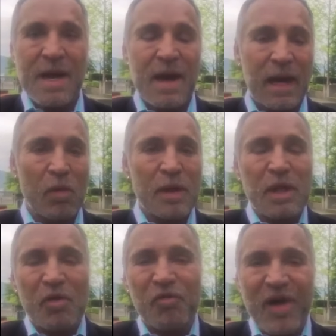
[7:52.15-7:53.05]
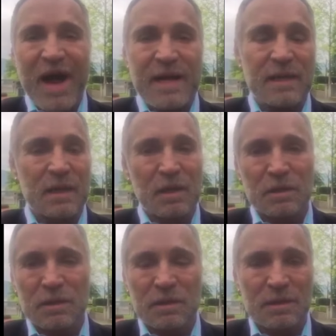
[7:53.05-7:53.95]
And I want you to find
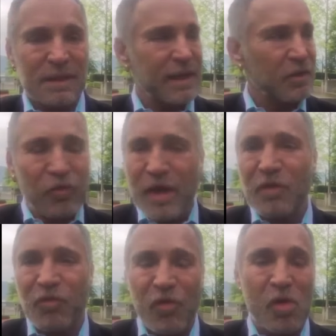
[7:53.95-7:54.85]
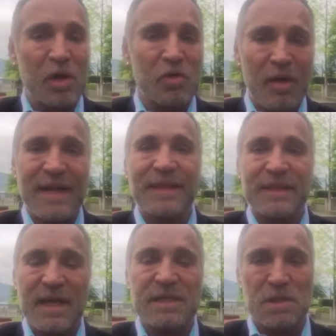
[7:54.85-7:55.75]
like 3-4 great
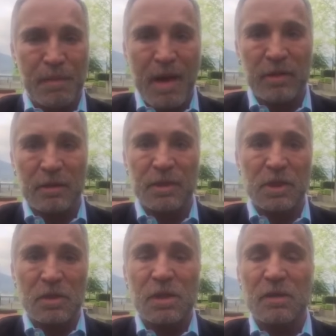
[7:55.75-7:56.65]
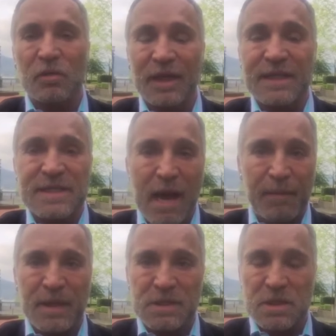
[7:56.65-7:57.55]
things about them that you can really tap
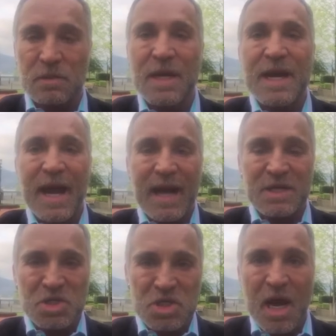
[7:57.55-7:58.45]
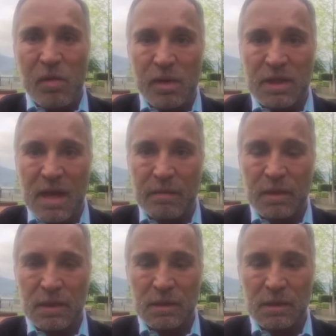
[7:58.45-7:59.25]
into and share with them.